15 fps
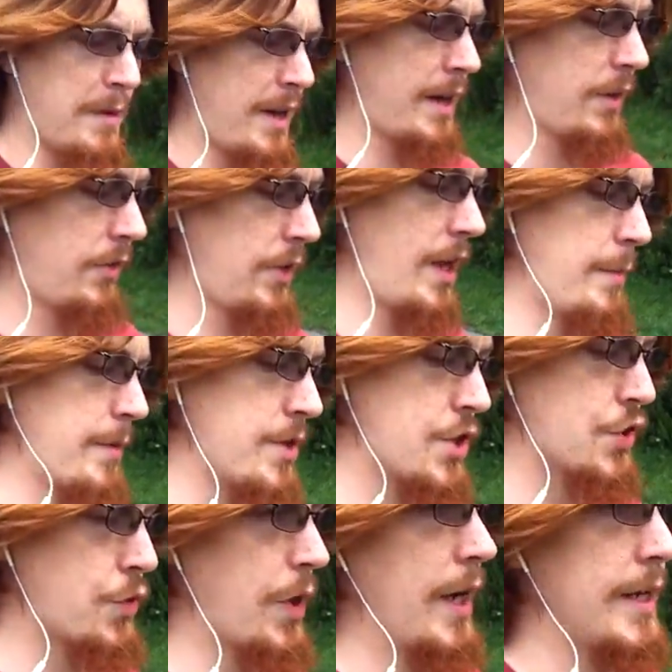I've been
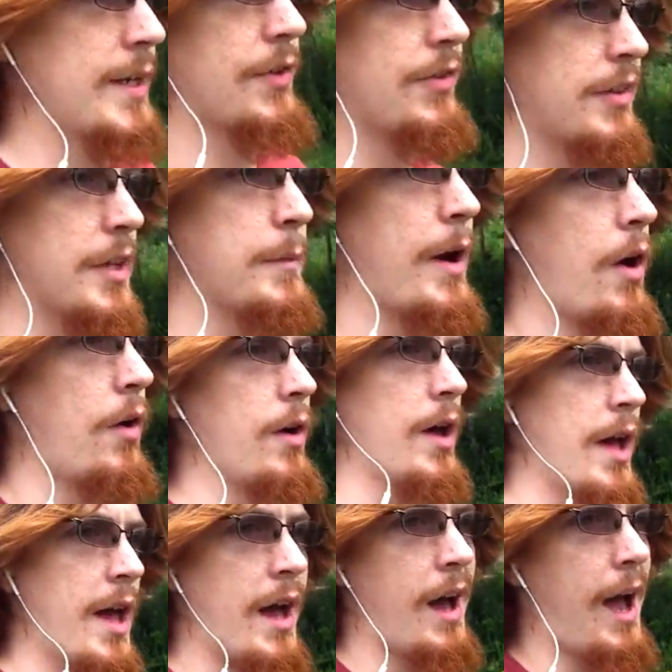trying to see about
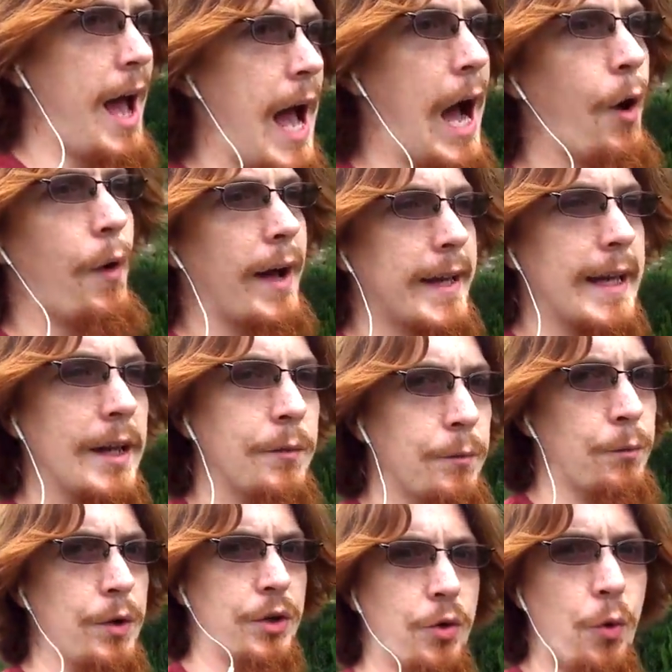how I can
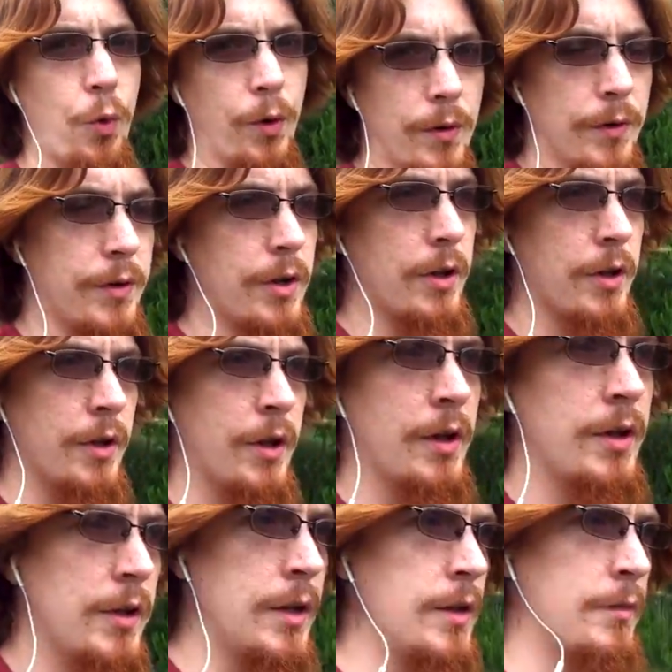record
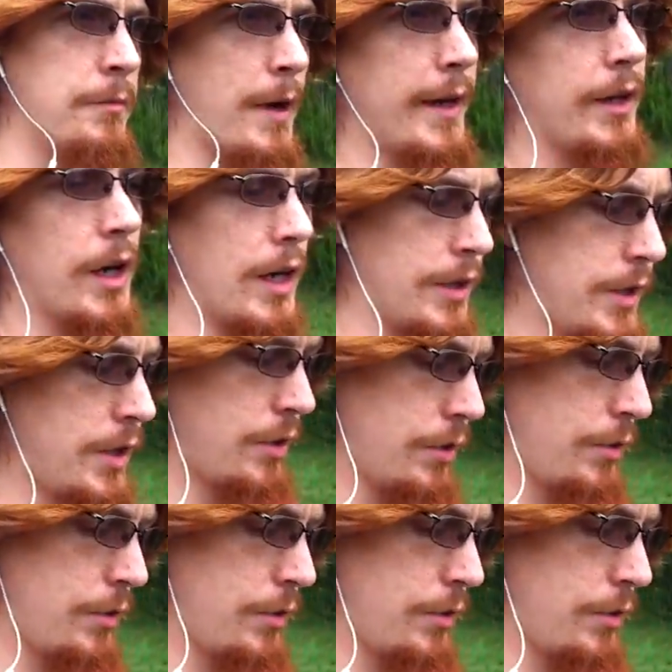my audio